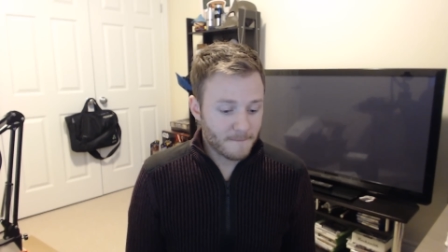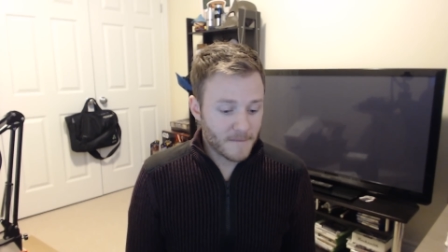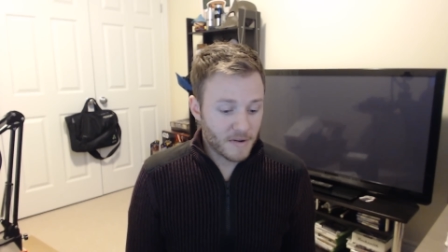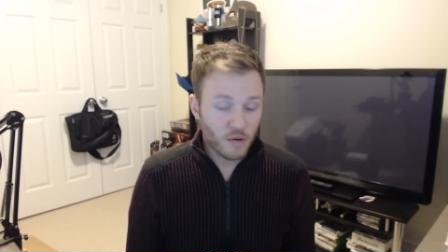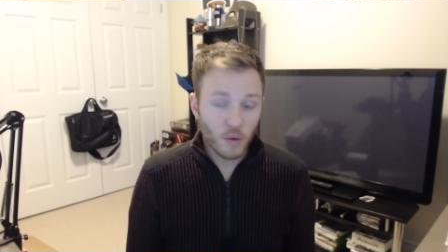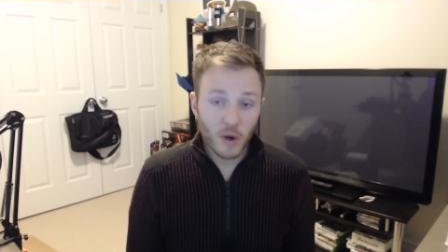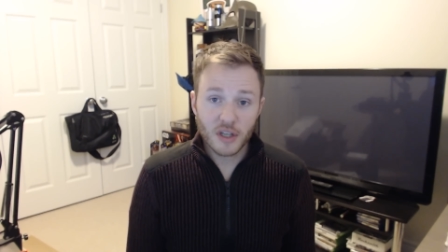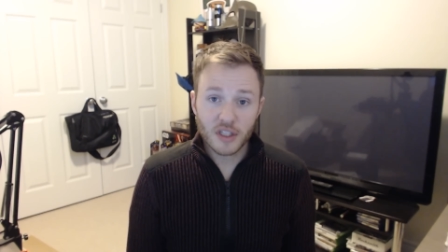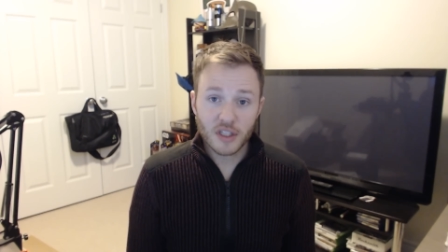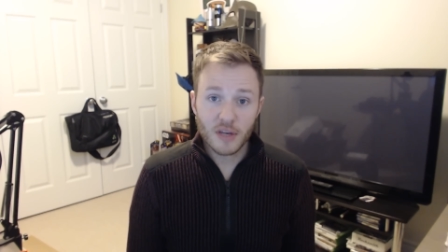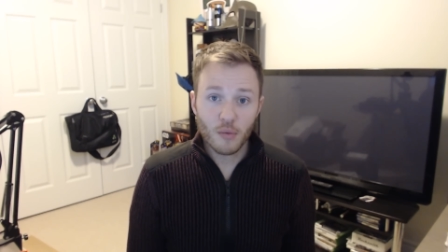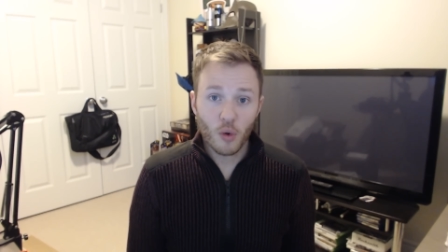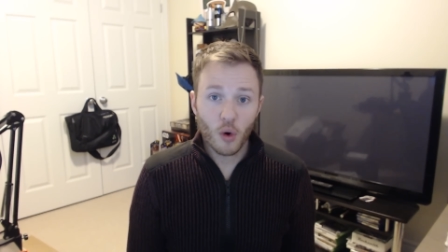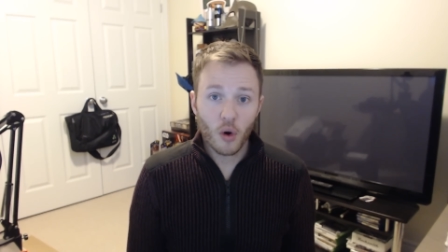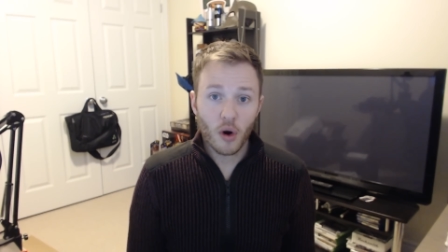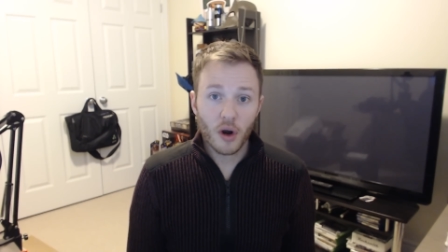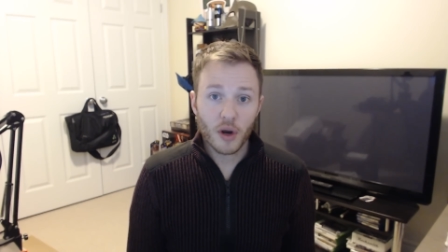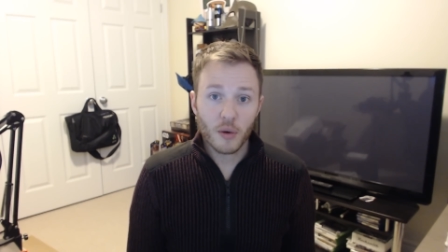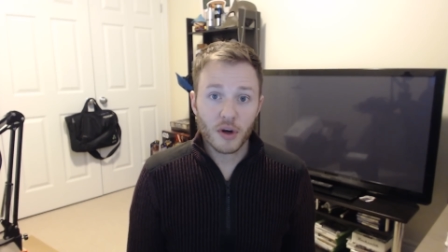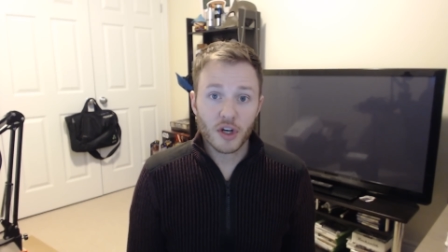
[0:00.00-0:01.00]
if you want to see
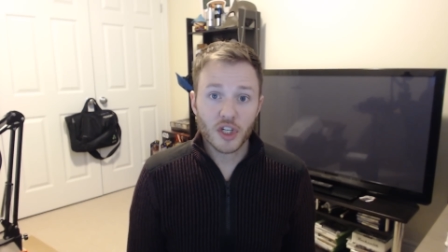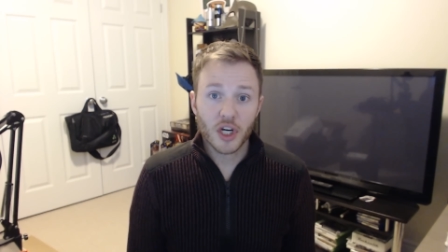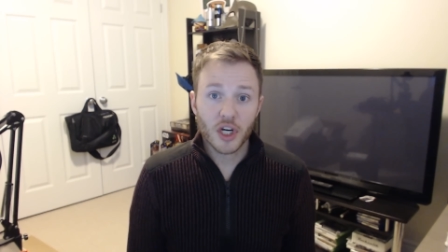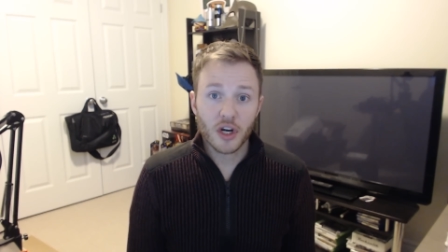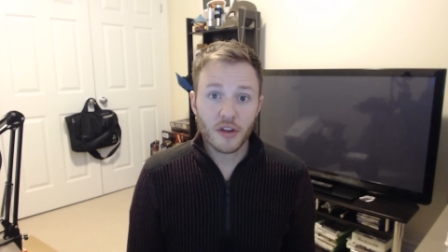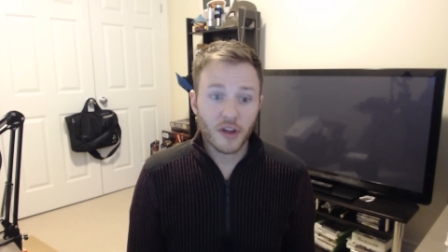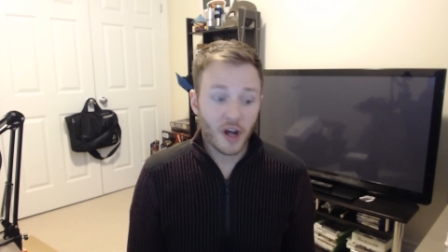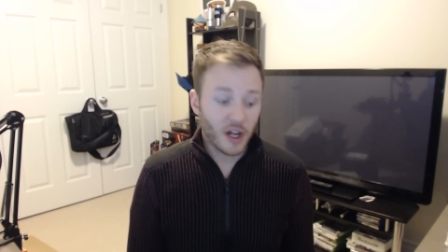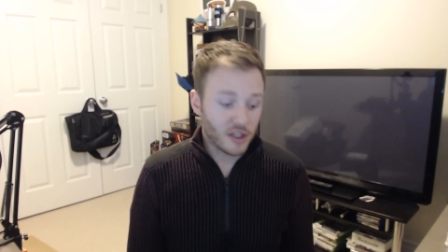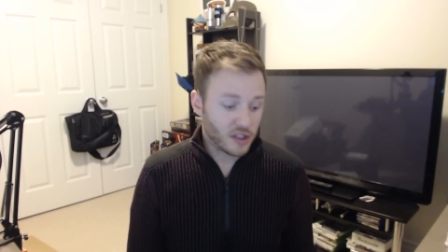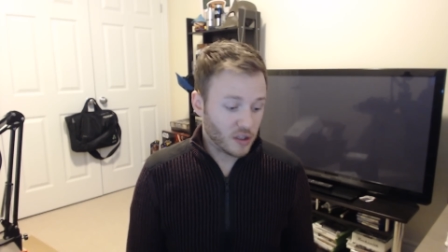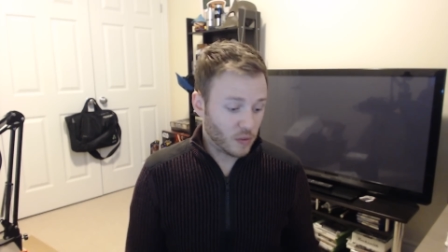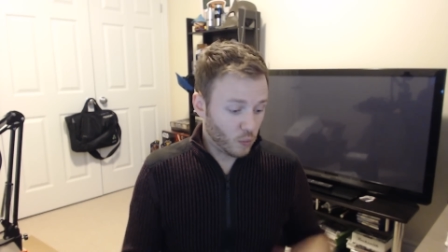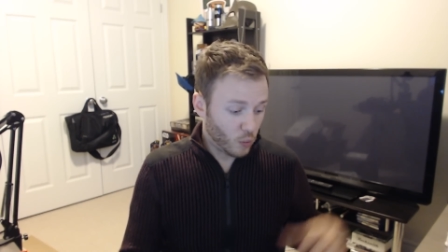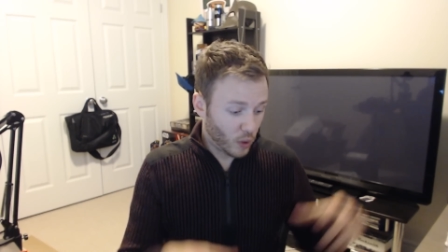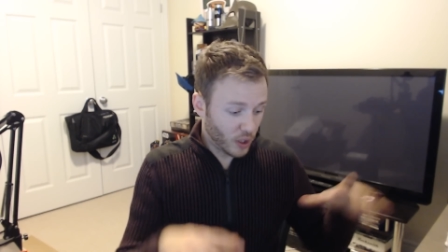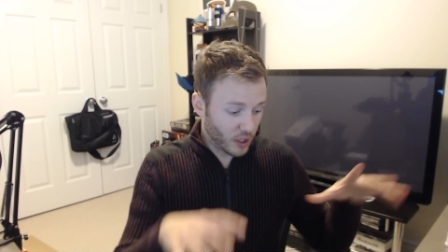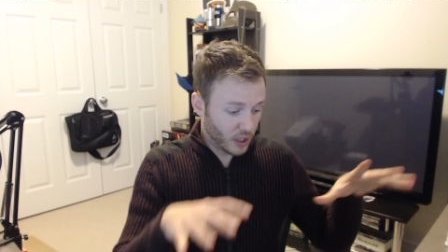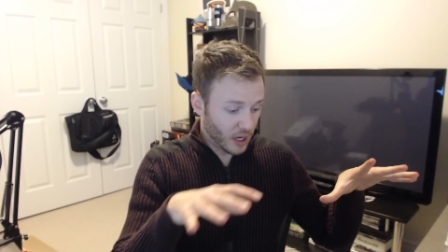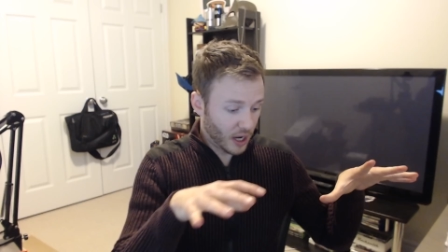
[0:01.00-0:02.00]
more, you want to share your thoughts on
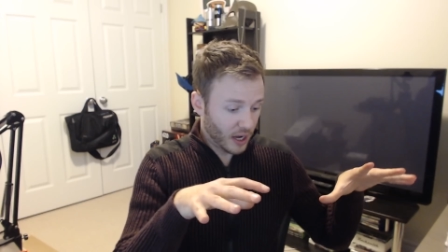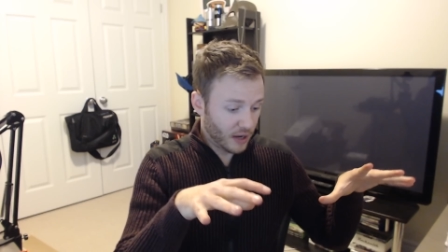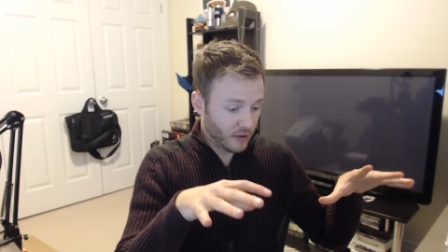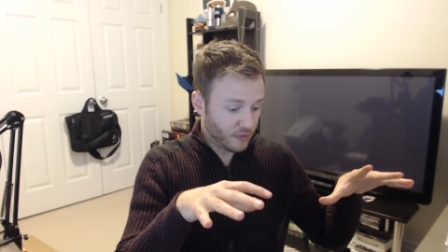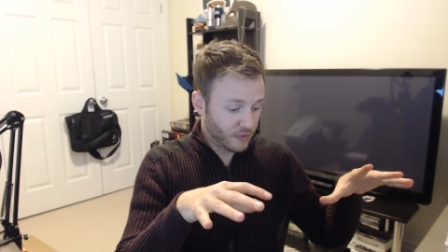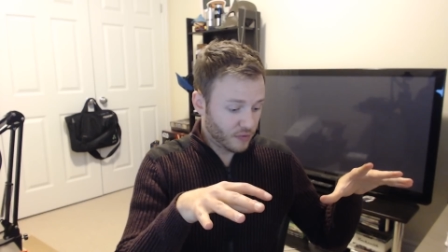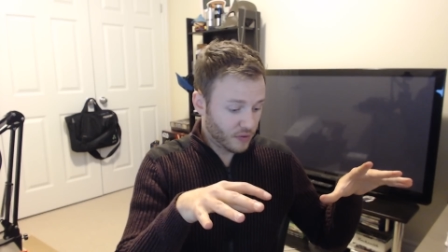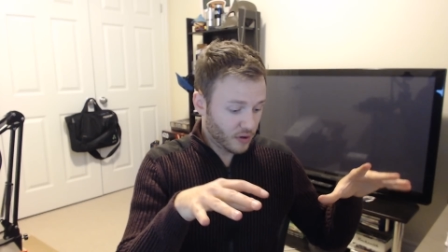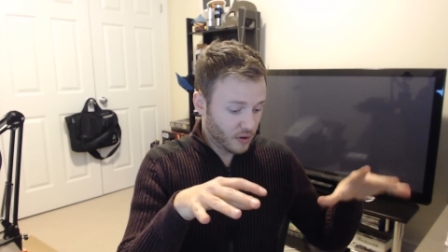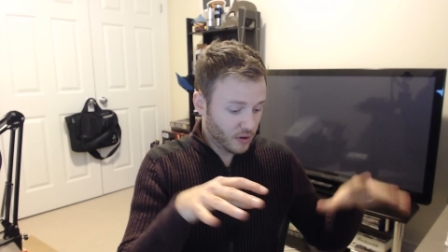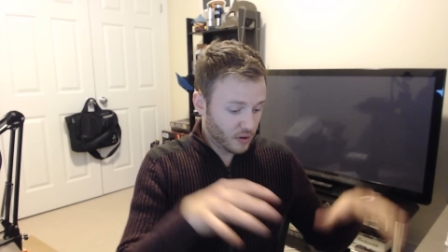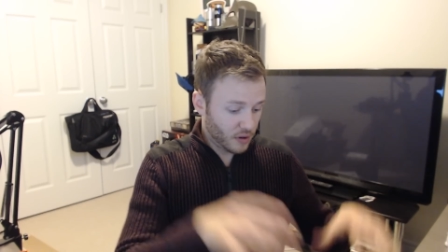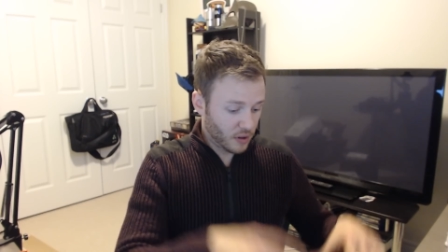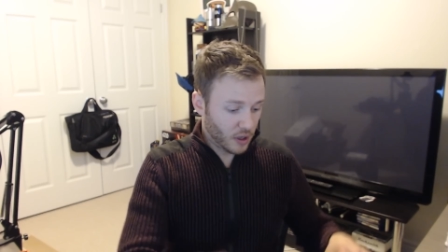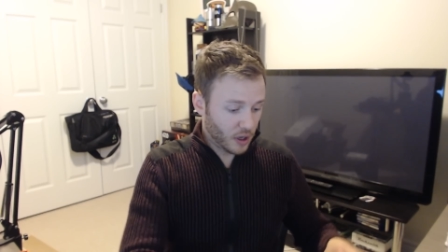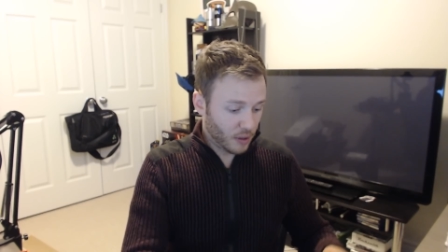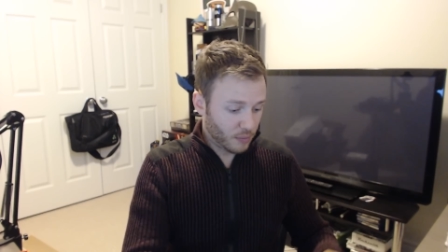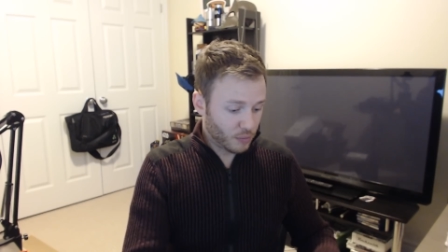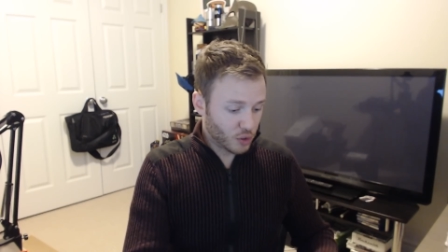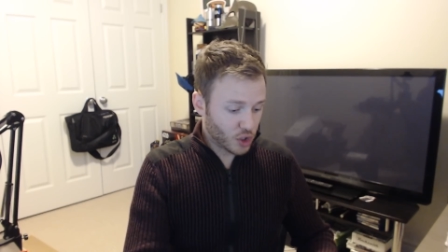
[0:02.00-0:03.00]
what I've um,